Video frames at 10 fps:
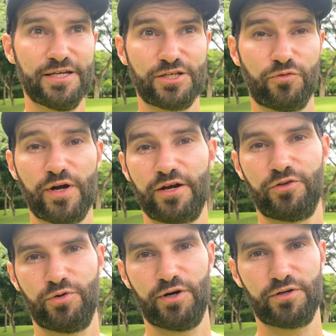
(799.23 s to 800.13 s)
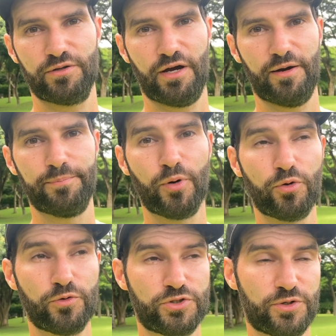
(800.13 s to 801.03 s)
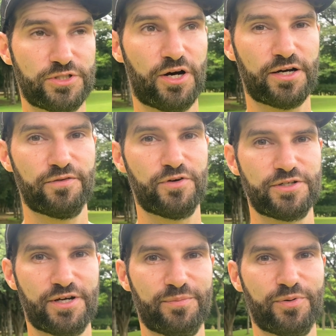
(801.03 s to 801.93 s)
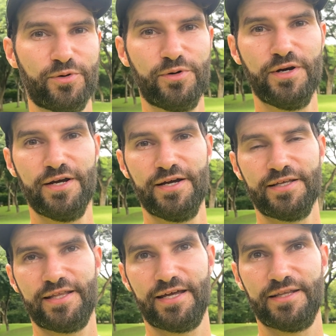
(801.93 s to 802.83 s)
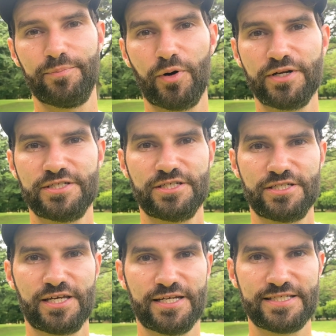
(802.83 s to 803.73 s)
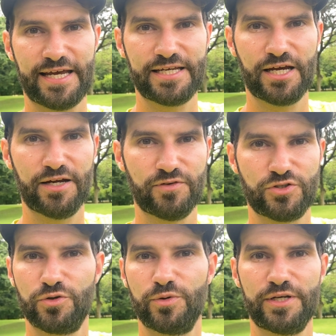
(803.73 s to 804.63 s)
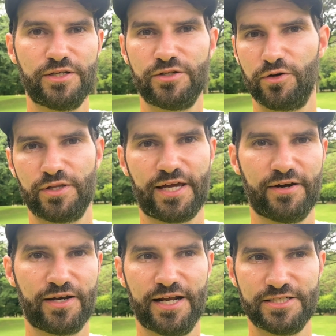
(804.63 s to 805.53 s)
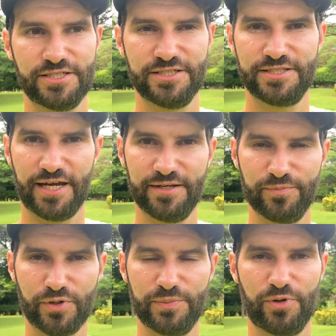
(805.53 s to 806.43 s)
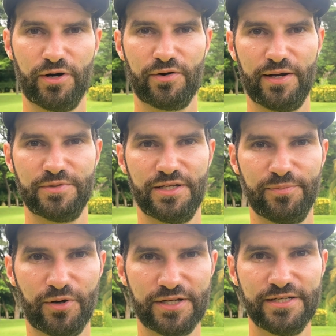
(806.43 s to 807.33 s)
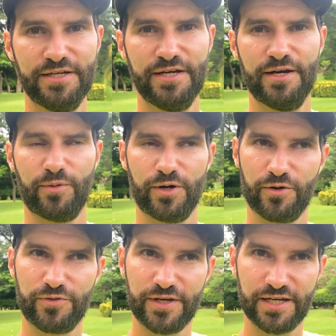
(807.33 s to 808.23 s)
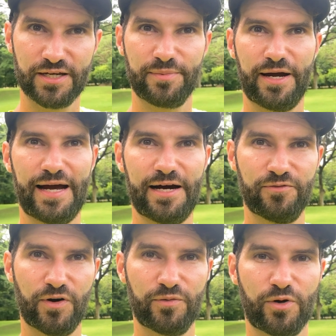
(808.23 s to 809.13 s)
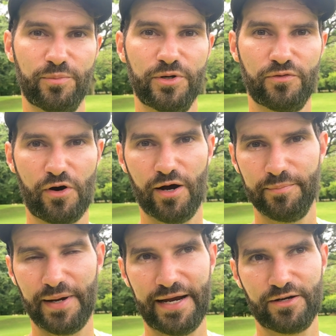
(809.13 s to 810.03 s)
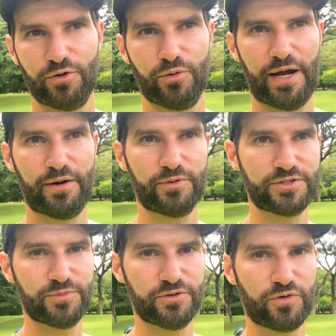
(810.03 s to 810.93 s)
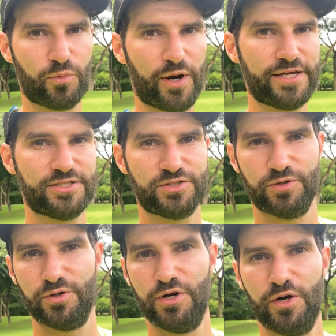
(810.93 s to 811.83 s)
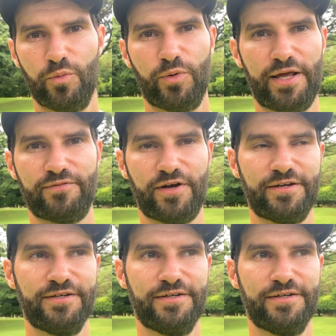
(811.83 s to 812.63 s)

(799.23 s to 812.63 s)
So if we're going to throw a ball to a target, for example, then the body's just going to take over. It's already got the calculations done, pre-programmed in the body. We're not thinking about how far we've got to move our arm back or how we're to move our waist or whatever.